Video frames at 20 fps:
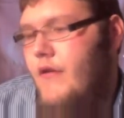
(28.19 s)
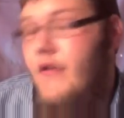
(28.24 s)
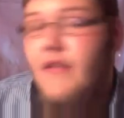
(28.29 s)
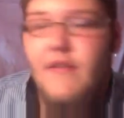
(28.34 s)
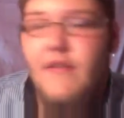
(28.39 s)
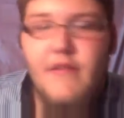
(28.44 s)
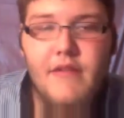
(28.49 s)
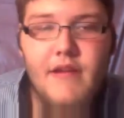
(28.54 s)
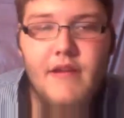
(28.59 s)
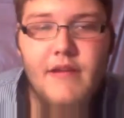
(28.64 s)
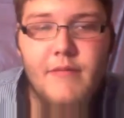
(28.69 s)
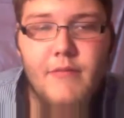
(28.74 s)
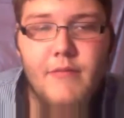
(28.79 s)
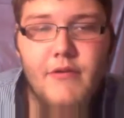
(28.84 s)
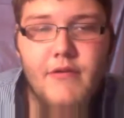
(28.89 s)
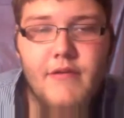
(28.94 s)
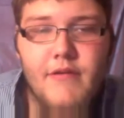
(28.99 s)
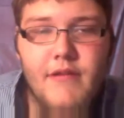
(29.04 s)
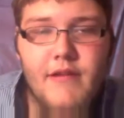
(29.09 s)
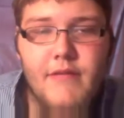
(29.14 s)
6
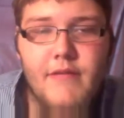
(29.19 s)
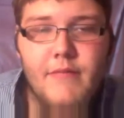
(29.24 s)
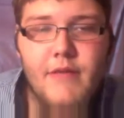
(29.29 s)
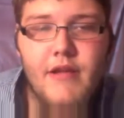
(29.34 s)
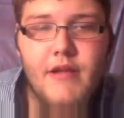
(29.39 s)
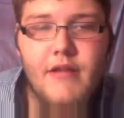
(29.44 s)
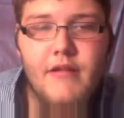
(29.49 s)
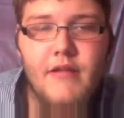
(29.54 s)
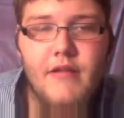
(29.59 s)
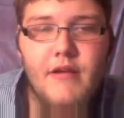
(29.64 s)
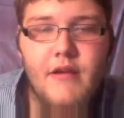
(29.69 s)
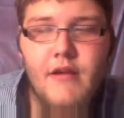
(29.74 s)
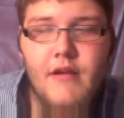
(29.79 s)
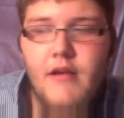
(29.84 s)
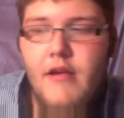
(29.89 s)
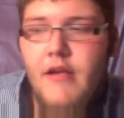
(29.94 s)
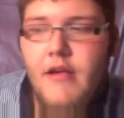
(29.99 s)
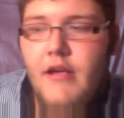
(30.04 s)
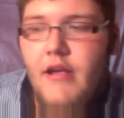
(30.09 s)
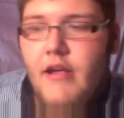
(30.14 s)
books this month,
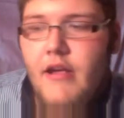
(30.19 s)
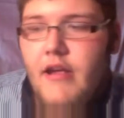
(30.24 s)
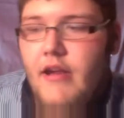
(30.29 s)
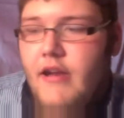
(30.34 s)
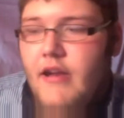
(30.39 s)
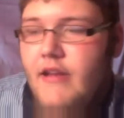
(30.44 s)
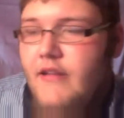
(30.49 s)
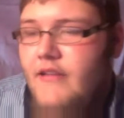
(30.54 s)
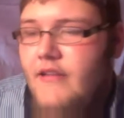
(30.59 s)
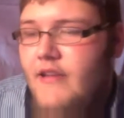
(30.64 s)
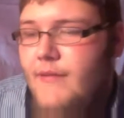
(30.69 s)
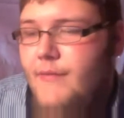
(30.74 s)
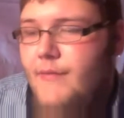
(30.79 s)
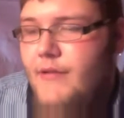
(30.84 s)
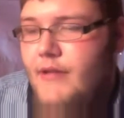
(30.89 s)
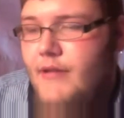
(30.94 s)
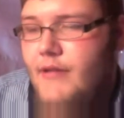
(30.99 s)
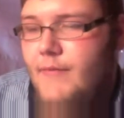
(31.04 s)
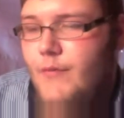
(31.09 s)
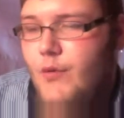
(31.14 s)
and it's
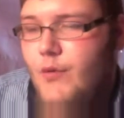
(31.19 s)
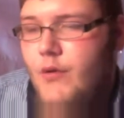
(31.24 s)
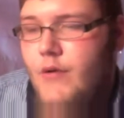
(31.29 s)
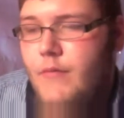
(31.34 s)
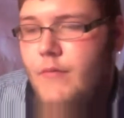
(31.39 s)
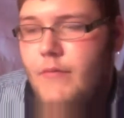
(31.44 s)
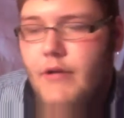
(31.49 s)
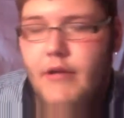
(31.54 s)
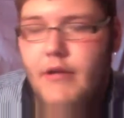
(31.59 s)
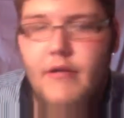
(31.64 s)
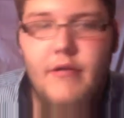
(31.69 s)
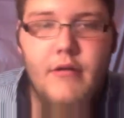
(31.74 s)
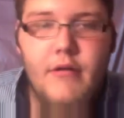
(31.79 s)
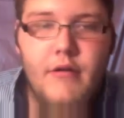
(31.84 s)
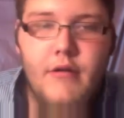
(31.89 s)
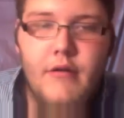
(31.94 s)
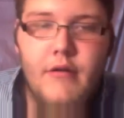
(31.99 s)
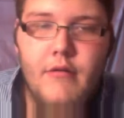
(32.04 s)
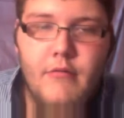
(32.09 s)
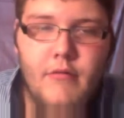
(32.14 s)
typically more, but
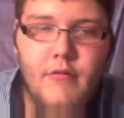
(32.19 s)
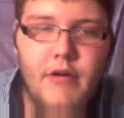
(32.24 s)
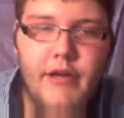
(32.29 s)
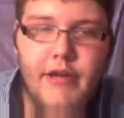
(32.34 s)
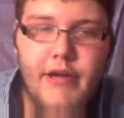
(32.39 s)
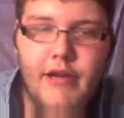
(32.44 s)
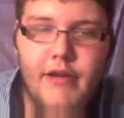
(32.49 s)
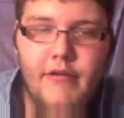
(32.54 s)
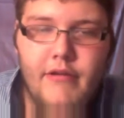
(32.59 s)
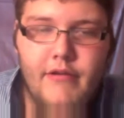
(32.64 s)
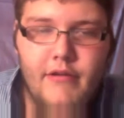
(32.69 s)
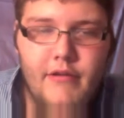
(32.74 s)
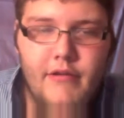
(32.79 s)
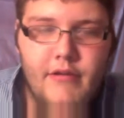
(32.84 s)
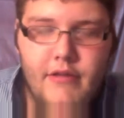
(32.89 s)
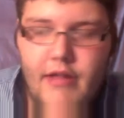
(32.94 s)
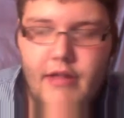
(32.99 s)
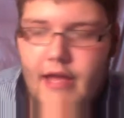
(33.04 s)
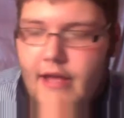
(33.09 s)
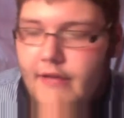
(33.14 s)
when I get to the
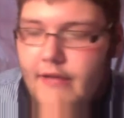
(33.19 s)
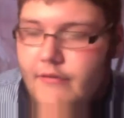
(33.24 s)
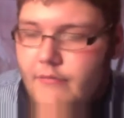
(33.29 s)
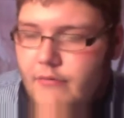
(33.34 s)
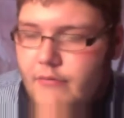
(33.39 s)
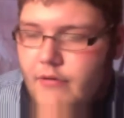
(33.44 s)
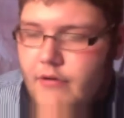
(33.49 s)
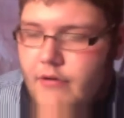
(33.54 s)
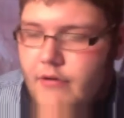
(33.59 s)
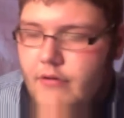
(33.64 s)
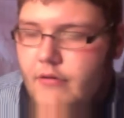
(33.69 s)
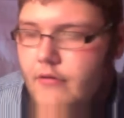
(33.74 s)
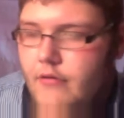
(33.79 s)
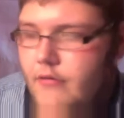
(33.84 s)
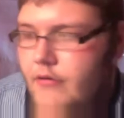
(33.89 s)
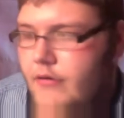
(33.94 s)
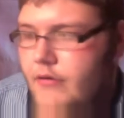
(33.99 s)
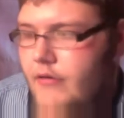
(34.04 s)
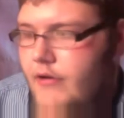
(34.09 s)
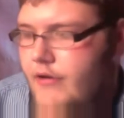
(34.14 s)
last one,
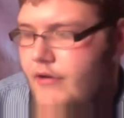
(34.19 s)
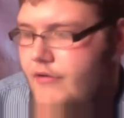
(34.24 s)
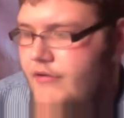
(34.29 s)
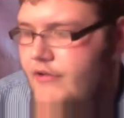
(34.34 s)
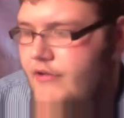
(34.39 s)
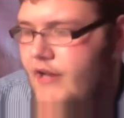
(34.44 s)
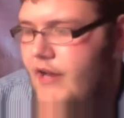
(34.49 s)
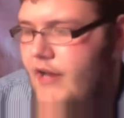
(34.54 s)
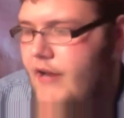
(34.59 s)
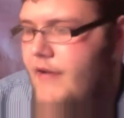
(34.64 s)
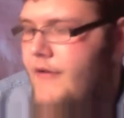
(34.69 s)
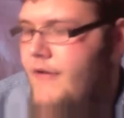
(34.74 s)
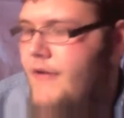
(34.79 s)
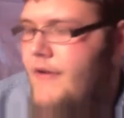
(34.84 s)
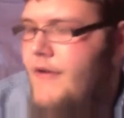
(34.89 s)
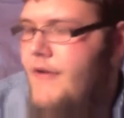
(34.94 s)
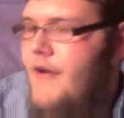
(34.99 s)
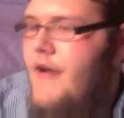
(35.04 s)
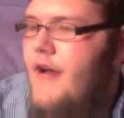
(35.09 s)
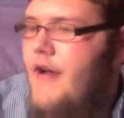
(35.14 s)
you'll understand.
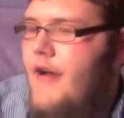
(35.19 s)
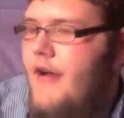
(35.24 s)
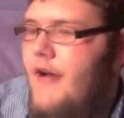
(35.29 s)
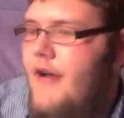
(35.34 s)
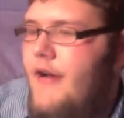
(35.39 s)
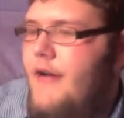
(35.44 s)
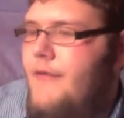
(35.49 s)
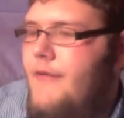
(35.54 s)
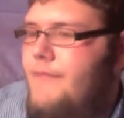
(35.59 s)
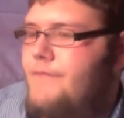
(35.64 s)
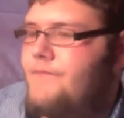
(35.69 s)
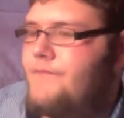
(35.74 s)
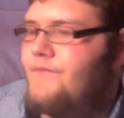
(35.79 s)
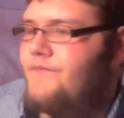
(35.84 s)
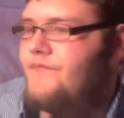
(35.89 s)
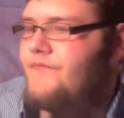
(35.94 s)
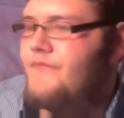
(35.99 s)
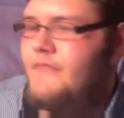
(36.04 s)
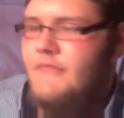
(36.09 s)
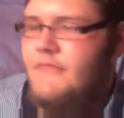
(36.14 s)
Um,
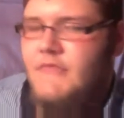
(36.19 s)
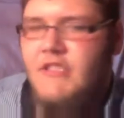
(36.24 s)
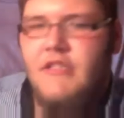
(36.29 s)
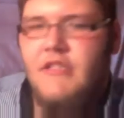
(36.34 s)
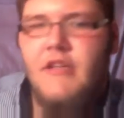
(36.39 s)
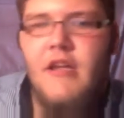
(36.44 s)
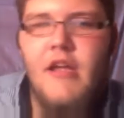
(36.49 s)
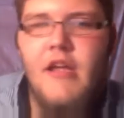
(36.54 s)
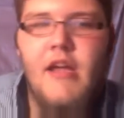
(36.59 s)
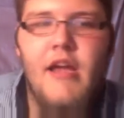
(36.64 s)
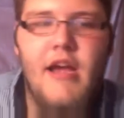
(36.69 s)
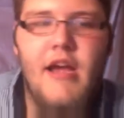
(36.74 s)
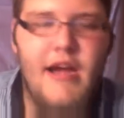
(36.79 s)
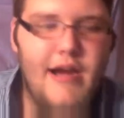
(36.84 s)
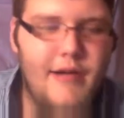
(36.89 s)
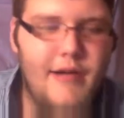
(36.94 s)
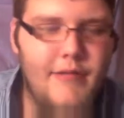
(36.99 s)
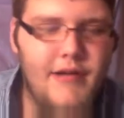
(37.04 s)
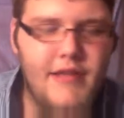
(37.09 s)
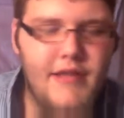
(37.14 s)
I
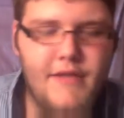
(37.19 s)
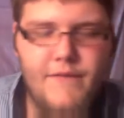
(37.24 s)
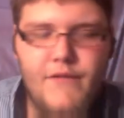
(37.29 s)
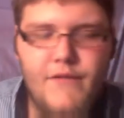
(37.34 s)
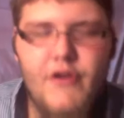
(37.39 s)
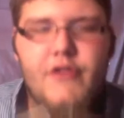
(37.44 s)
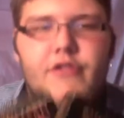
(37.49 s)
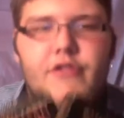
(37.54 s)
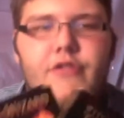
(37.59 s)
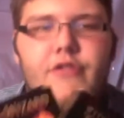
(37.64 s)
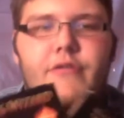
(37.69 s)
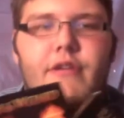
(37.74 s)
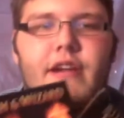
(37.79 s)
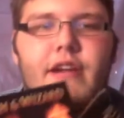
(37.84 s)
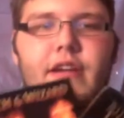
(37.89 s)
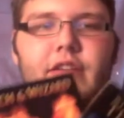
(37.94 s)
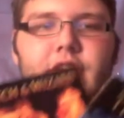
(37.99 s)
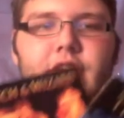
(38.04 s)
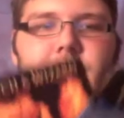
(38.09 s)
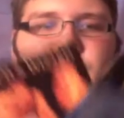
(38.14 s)
read the first 3
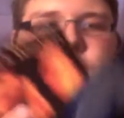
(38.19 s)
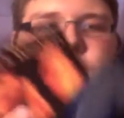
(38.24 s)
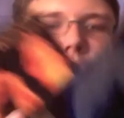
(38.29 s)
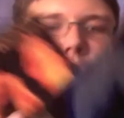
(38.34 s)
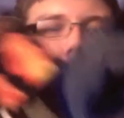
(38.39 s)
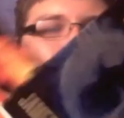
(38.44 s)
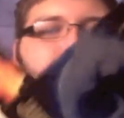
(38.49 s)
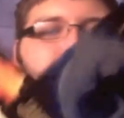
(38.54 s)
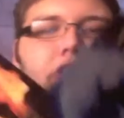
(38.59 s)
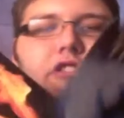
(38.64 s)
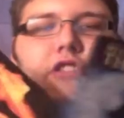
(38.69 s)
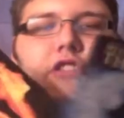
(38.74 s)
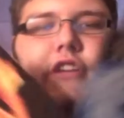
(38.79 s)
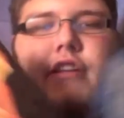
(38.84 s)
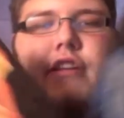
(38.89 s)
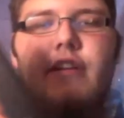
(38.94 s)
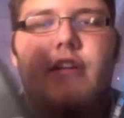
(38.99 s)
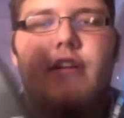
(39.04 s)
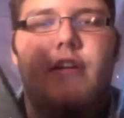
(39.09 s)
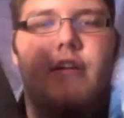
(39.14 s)
to the Witch
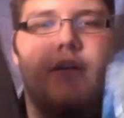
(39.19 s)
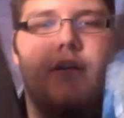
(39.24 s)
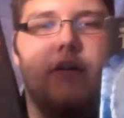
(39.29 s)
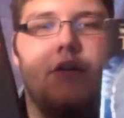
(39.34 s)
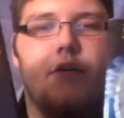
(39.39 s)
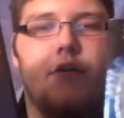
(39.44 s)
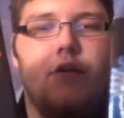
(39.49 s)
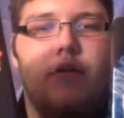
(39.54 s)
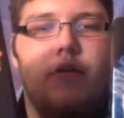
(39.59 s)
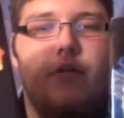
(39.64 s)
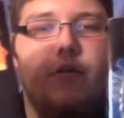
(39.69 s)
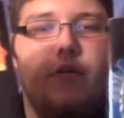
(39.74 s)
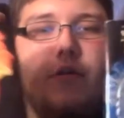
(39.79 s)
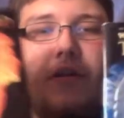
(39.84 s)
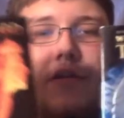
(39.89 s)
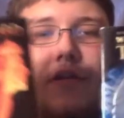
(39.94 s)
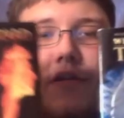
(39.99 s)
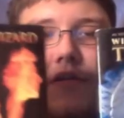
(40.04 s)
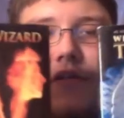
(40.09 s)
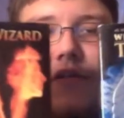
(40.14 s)
and
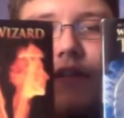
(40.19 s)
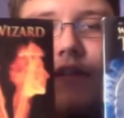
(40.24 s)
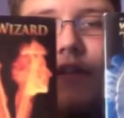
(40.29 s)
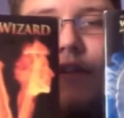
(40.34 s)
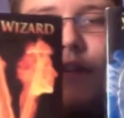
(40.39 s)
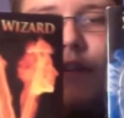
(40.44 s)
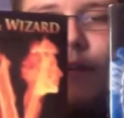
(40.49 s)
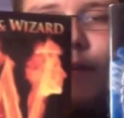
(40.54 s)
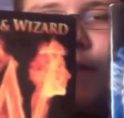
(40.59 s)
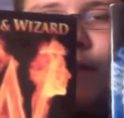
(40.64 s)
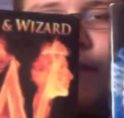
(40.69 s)
Wizard series by